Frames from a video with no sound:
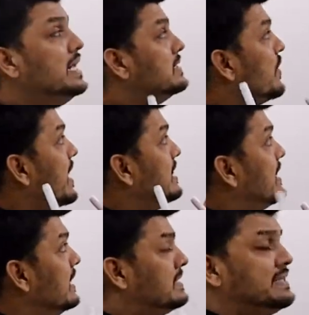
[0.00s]
So in
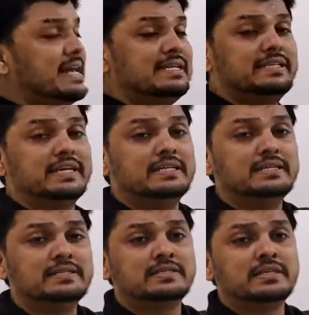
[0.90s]
this
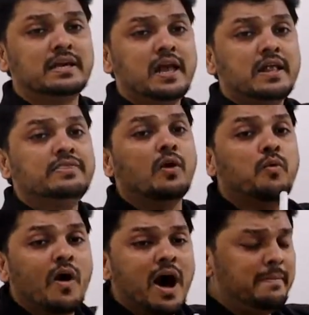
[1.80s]
sentence, the
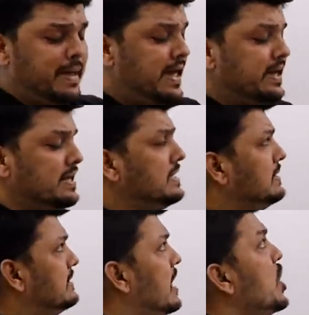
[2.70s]
verb
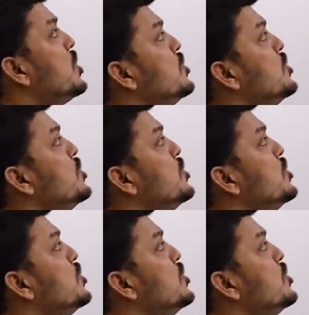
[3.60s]
is